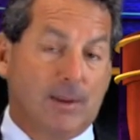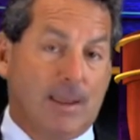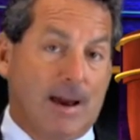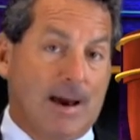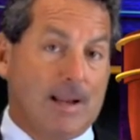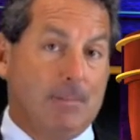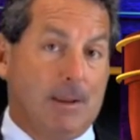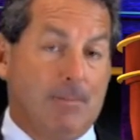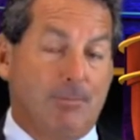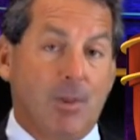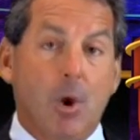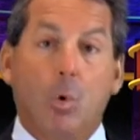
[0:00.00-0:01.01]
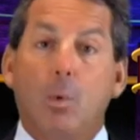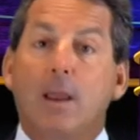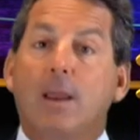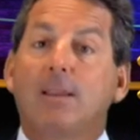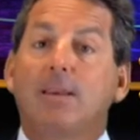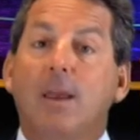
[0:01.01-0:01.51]
economy. We
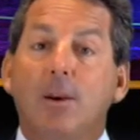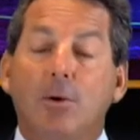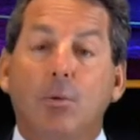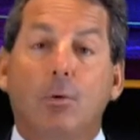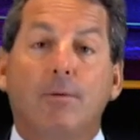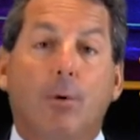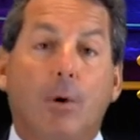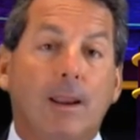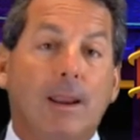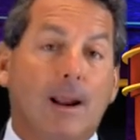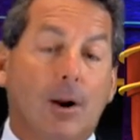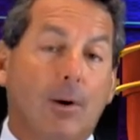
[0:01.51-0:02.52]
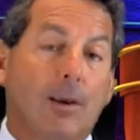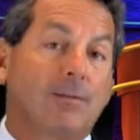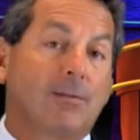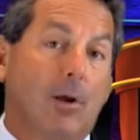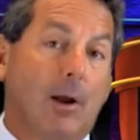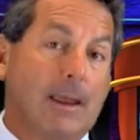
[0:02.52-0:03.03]
continue to avoid
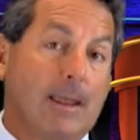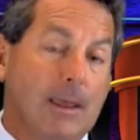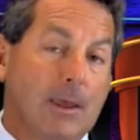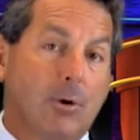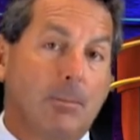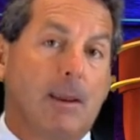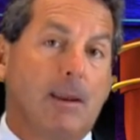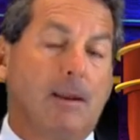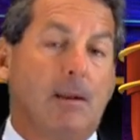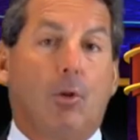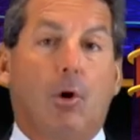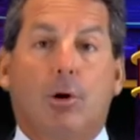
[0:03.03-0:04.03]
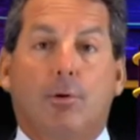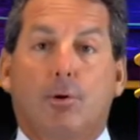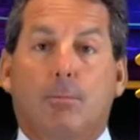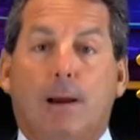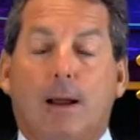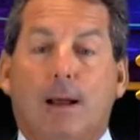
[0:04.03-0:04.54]
areas like intermediate and
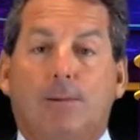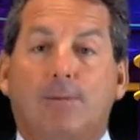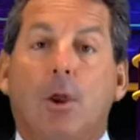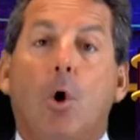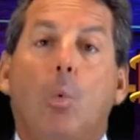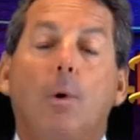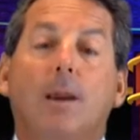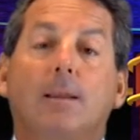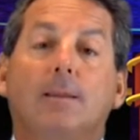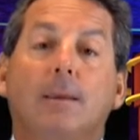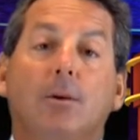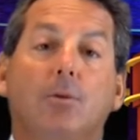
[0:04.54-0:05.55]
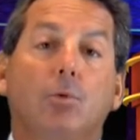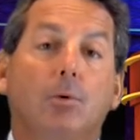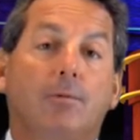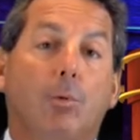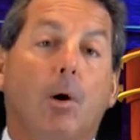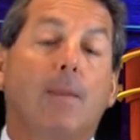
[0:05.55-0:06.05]
long-term bonds. We continue to
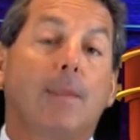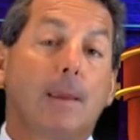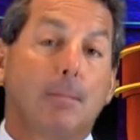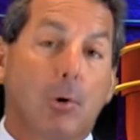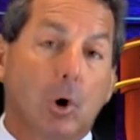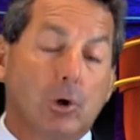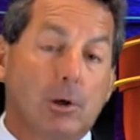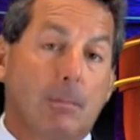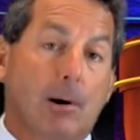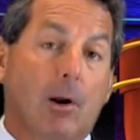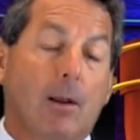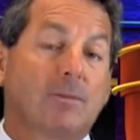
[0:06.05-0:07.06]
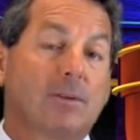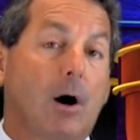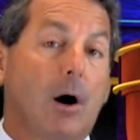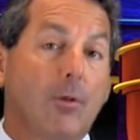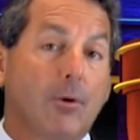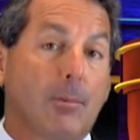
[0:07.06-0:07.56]
avoid the emerging markets and
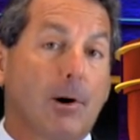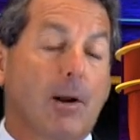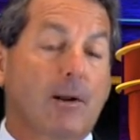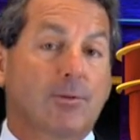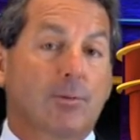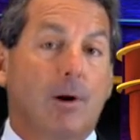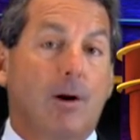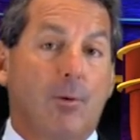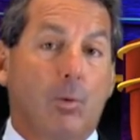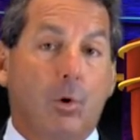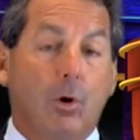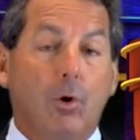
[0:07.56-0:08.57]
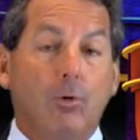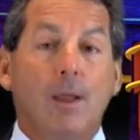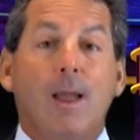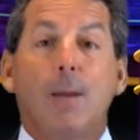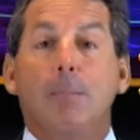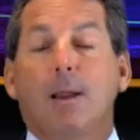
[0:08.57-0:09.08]
other markets around the world
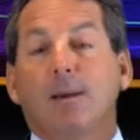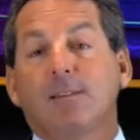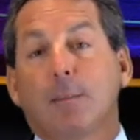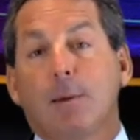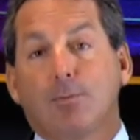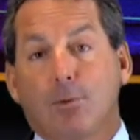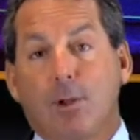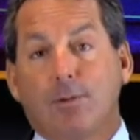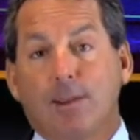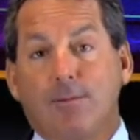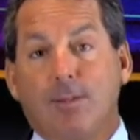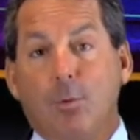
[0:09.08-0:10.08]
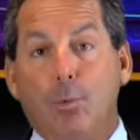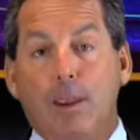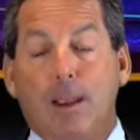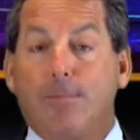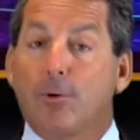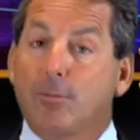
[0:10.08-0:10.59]
because they've been relatively
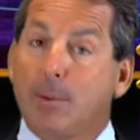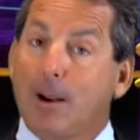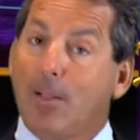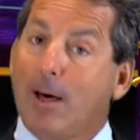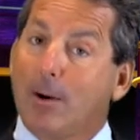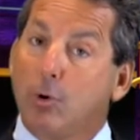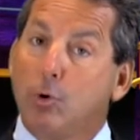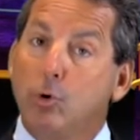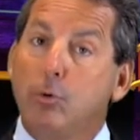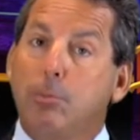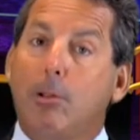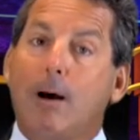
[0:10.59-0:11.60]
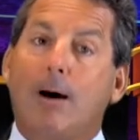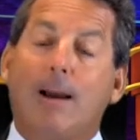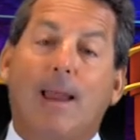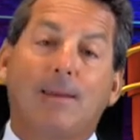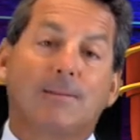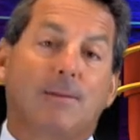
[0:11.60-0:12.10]
weak. There's been a lot of hoopla
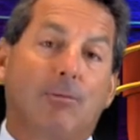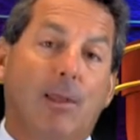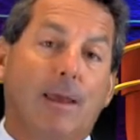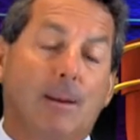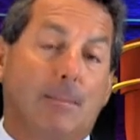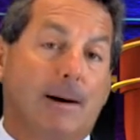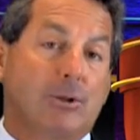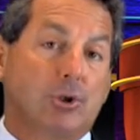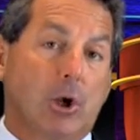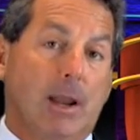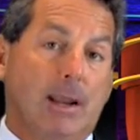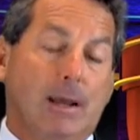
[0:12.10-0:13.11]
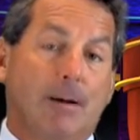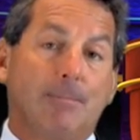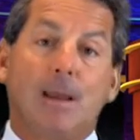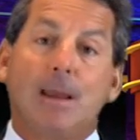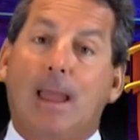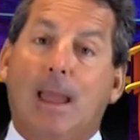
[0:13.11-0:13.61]
as of late about China,
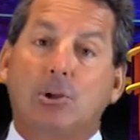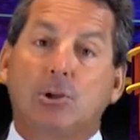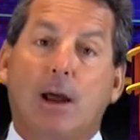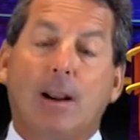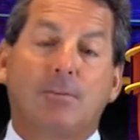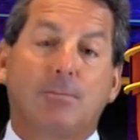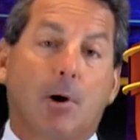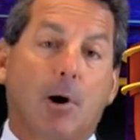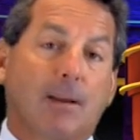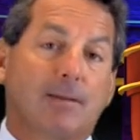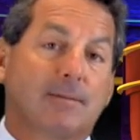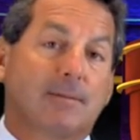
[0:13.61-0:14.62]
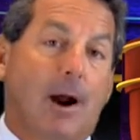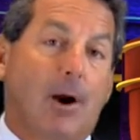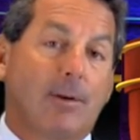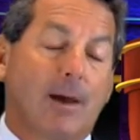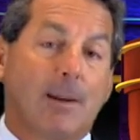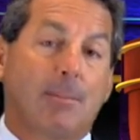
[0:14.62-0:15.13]
and China's markets
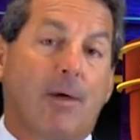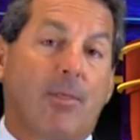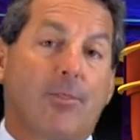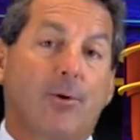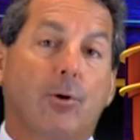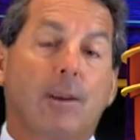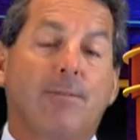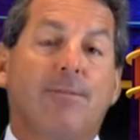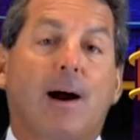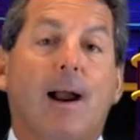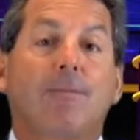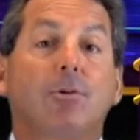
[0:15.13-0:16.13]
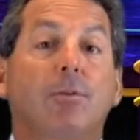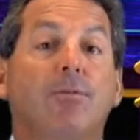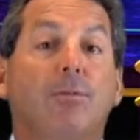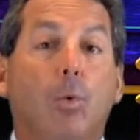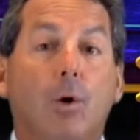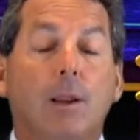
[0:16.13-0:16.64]
are down about 35 to
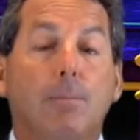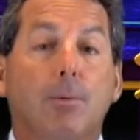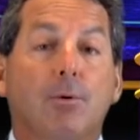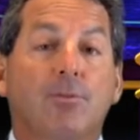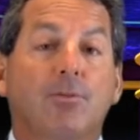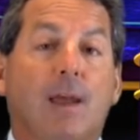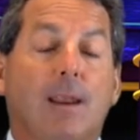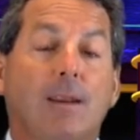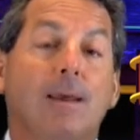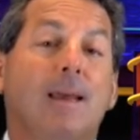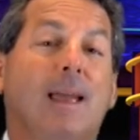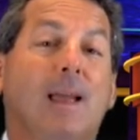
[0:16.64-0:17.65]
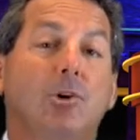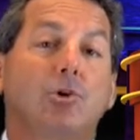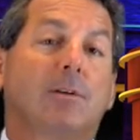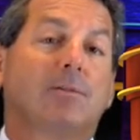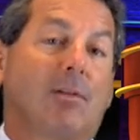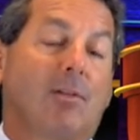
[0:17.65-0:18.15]
40% in
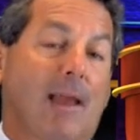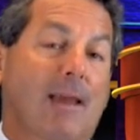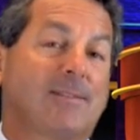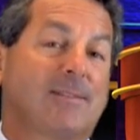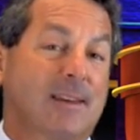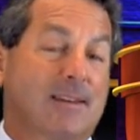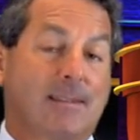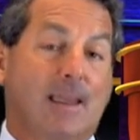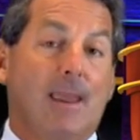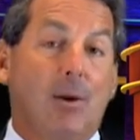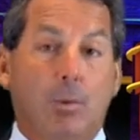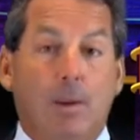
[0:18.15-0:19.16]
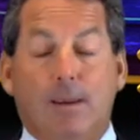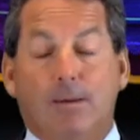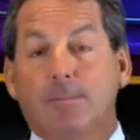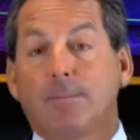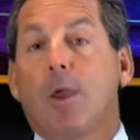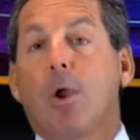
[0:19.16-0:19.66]
just the last 6 to 8
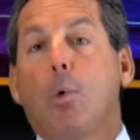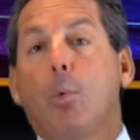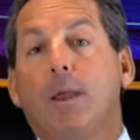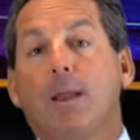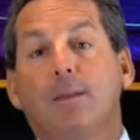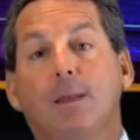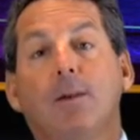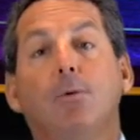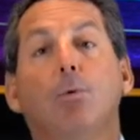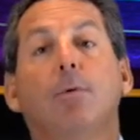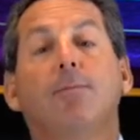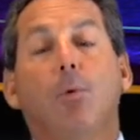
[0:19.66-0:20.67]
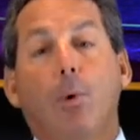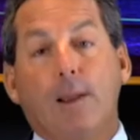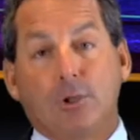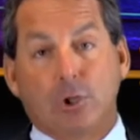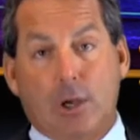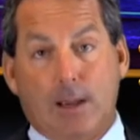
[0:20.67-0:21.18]
weeks. We continue to
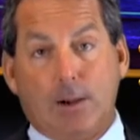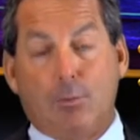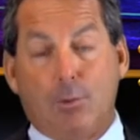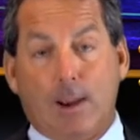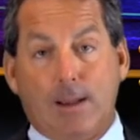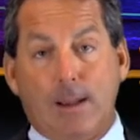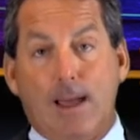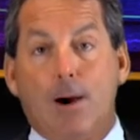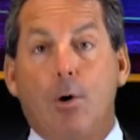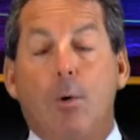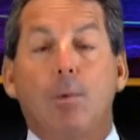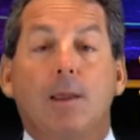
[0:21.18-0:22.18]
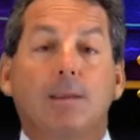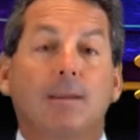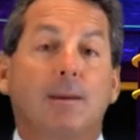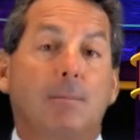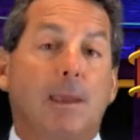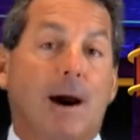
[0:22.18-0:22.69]
avoid China right now, and we
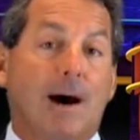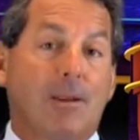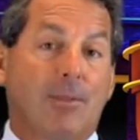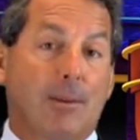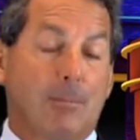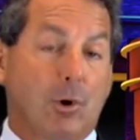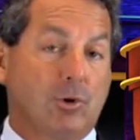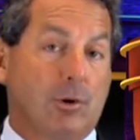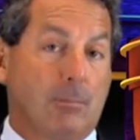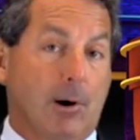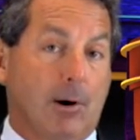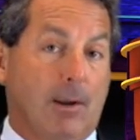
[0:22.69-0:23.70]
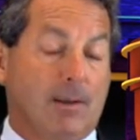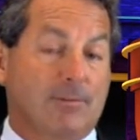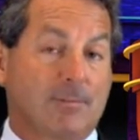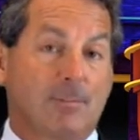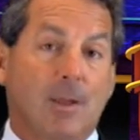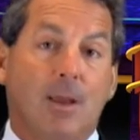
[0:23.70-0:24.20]
continue to be out of the emerging markets.